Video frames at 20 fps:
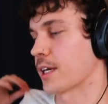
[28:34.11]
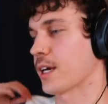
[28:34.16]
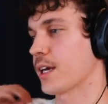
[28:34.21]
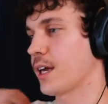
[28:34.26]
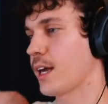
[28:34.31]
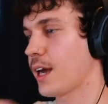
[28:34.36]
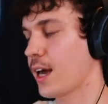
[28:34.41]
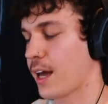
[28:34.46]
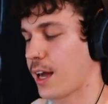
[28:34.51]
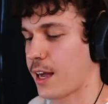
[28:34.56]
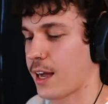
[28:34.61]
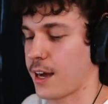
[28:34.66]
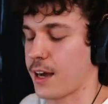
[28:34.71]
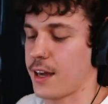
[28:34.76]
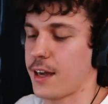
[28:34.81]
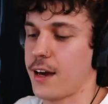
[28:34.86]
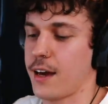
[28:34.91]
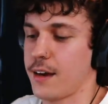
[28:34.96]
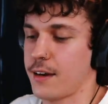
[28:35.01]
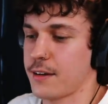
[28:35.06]

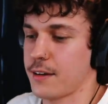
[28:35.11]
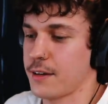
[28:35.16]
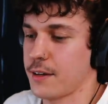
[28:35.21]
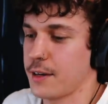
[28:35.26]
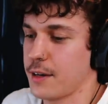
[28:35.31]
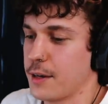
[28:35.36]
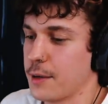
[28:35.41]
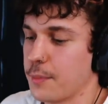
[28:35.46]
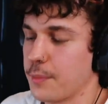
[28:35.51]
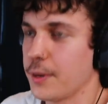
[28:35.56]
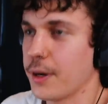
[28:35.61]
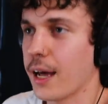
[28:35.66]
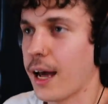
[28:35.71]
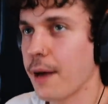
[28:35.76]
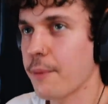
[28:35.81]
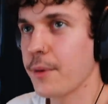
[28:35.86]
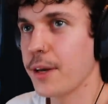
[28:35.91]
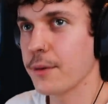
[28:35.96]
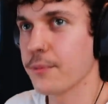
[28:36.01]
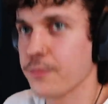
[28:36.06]
Yeah. But I
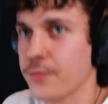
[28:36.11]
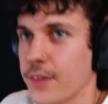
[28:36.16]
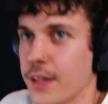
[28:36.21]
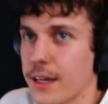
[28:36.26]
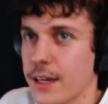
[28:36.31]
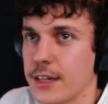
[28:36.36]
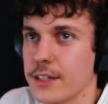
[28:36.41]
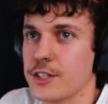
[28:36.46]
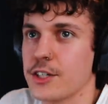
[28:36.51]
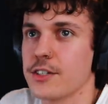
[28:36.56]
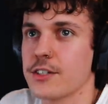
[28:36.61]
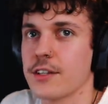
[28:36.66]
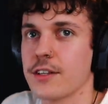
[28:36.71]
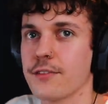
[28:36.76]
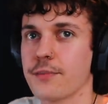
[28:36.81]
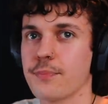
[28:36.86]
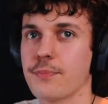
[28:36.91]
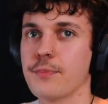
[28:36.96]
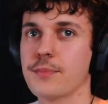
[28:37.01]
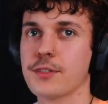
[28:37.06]
mean, but, just to
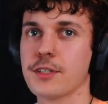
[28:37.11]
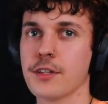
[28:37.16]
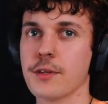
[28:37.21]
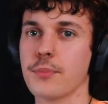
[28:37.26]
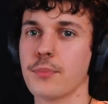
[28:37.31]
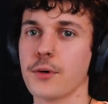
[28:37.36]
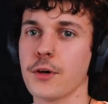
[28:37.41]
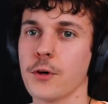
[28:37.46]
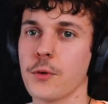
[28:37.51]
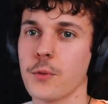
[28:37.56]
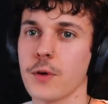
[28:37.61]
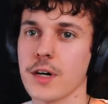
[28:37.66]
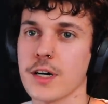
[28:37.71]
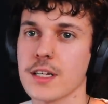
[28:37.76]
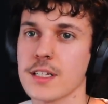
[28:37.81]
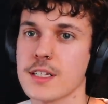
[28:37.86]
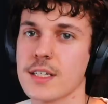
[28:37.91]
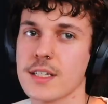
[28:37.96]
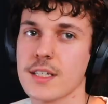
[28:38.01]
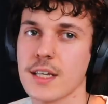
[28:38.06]
the point where
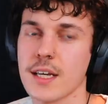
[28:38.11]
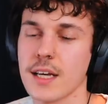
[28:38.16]
it's,